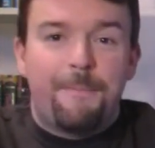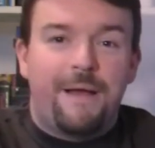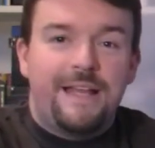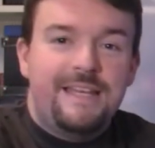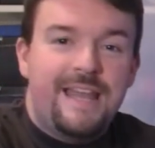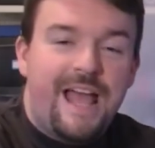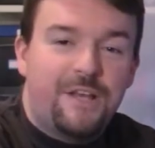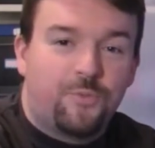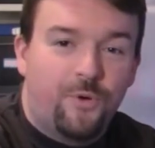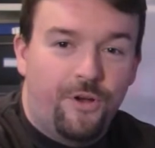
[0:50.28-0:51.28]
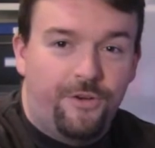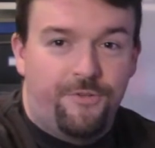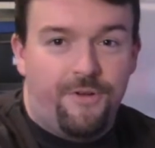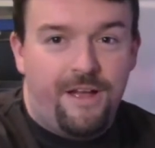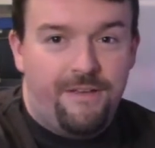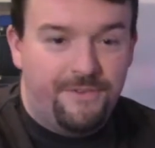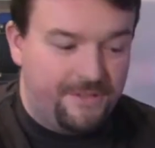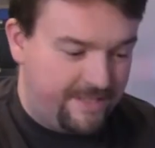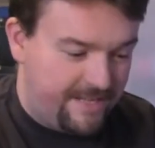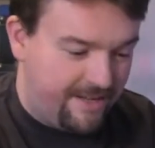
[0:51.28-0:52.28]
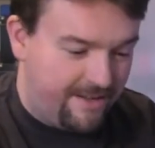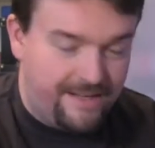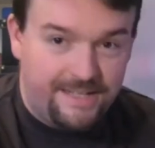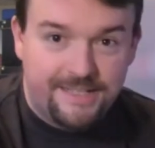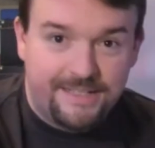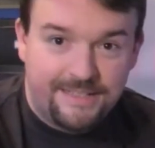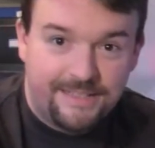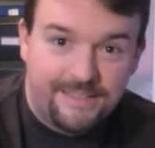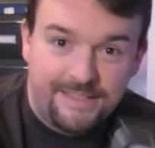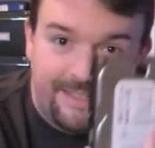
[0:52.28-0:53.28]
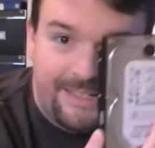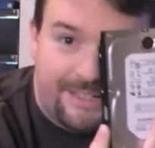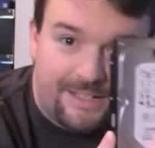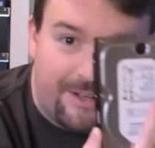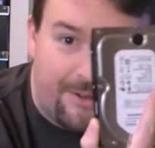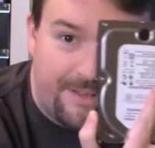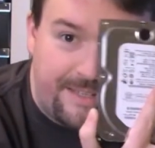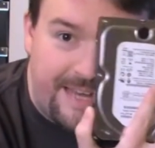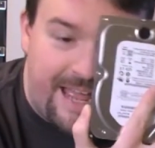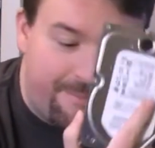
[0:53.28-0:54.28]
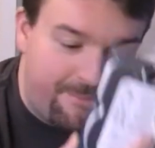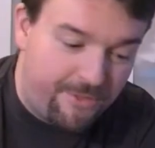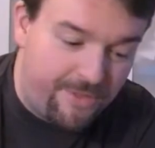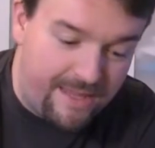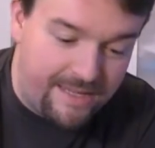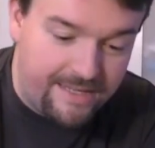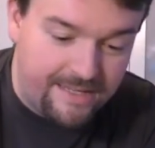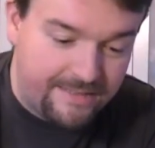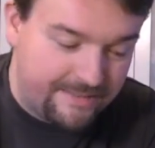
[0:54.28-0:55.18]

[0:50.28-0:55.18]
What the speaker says: My network drive has died. Goddamn thing.